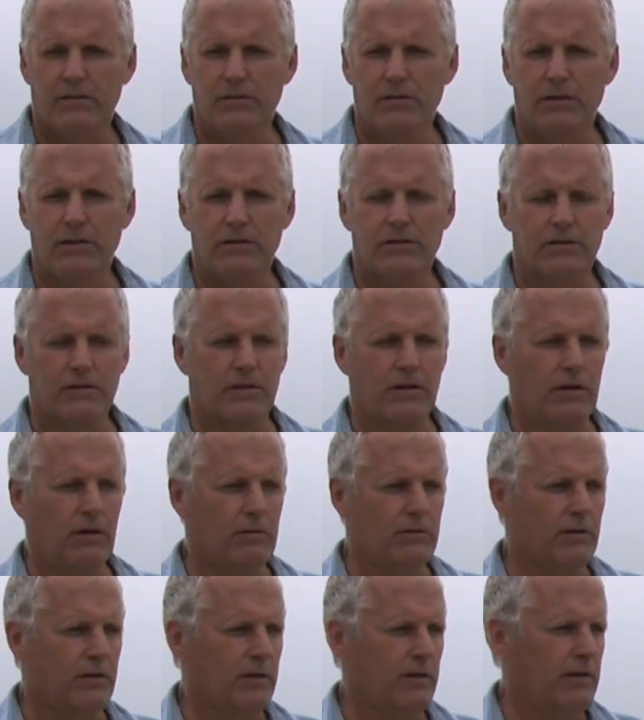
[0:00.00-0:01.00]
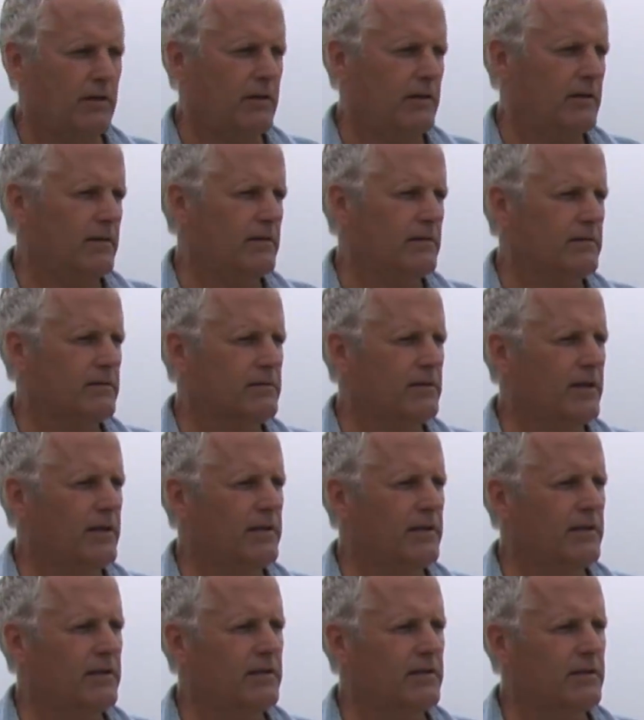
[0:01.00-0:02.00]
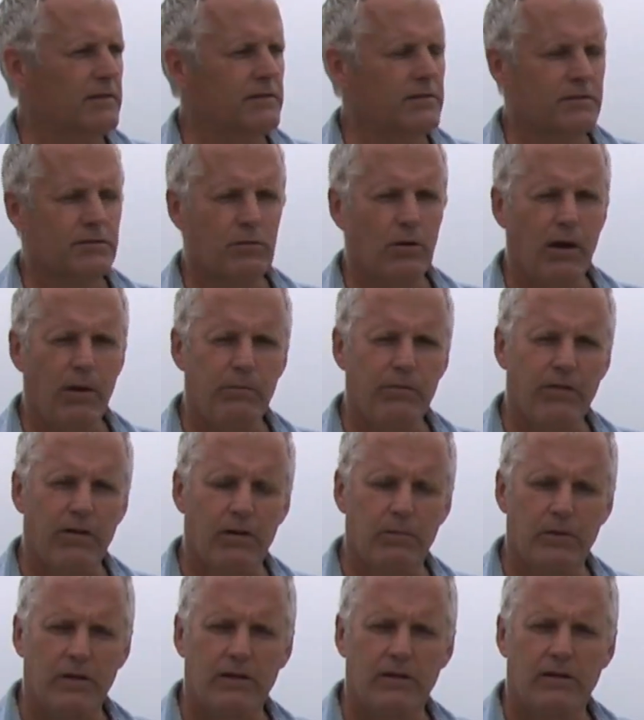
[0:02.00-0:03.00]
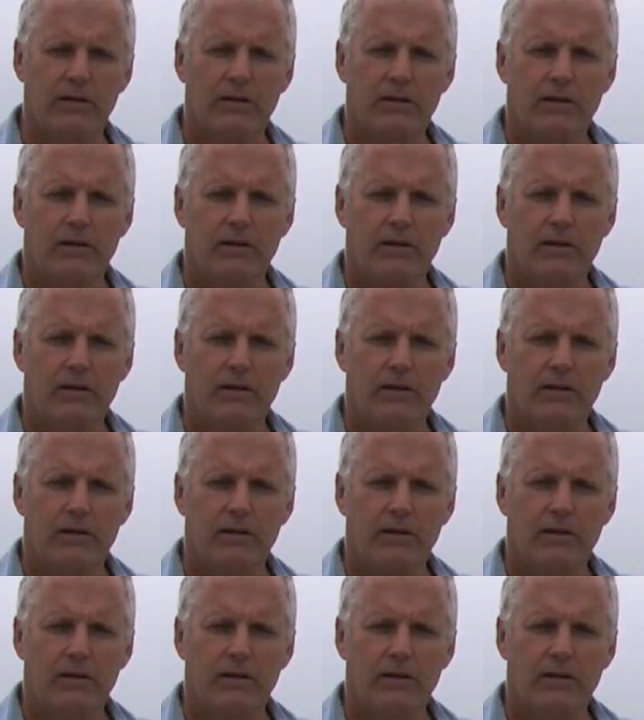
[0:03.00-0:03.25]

2 years ago to get into just crop farming